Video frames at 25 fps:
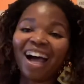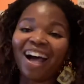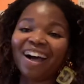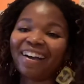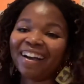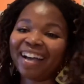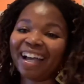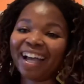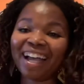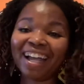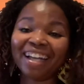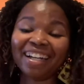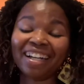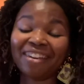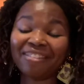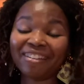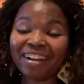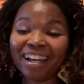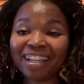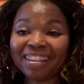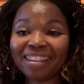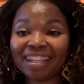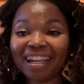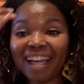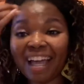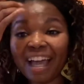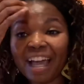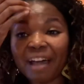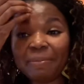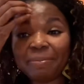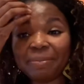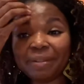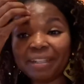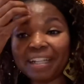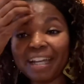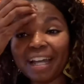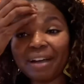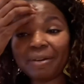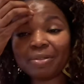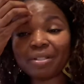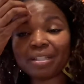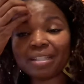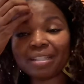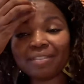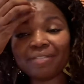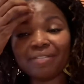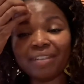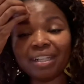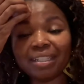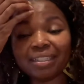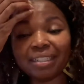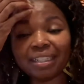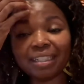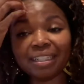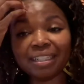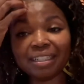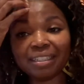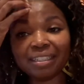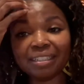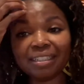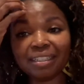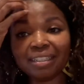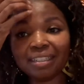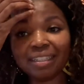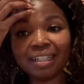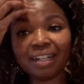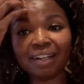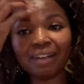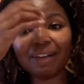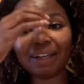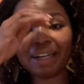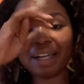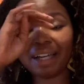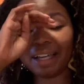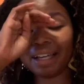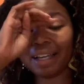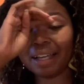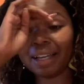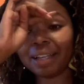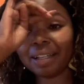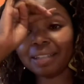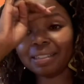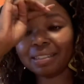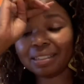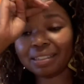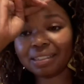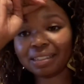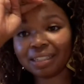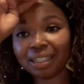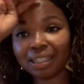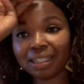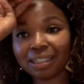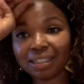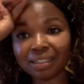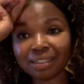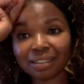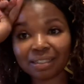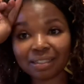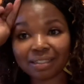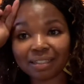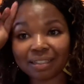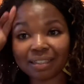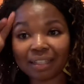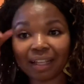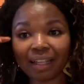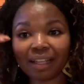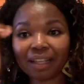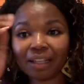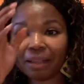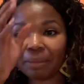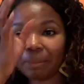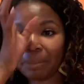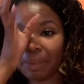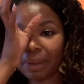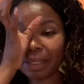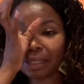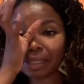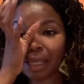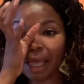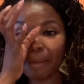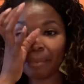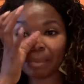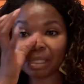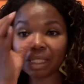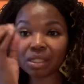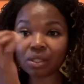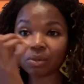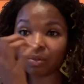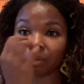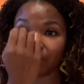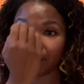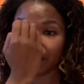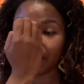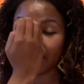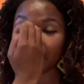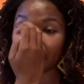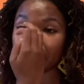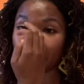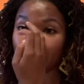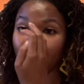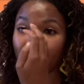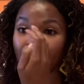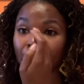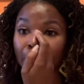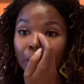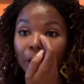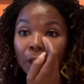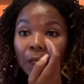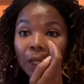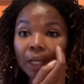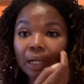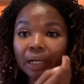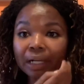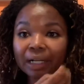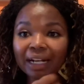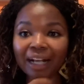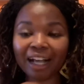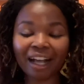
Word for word: Okay, I never had that happen. That was very okay. Sheesh, it had me sweating up in here.